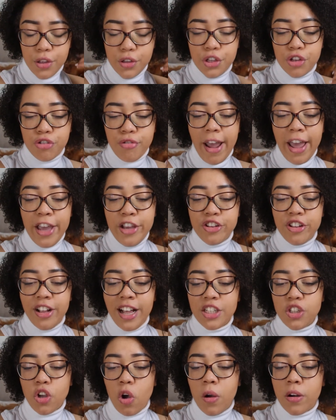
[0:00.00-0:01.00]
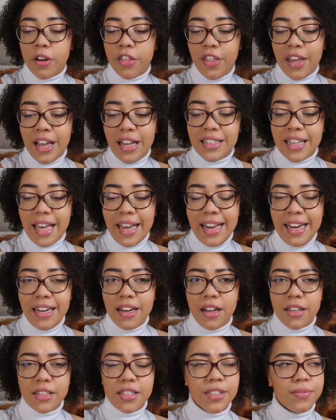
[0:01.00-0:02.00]
Strange slash odd things that he
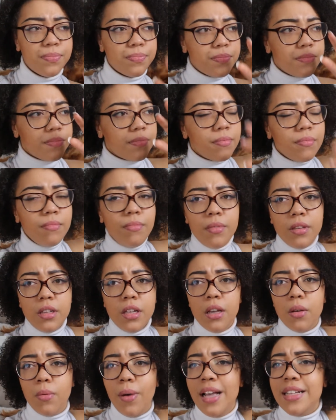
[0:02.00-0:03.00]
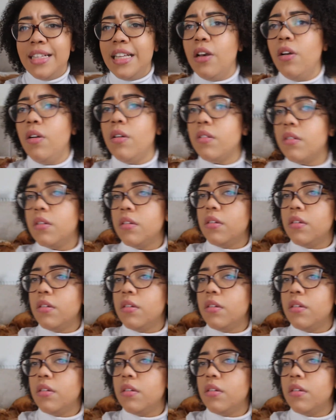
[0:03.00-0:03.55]
does. Where's he gone?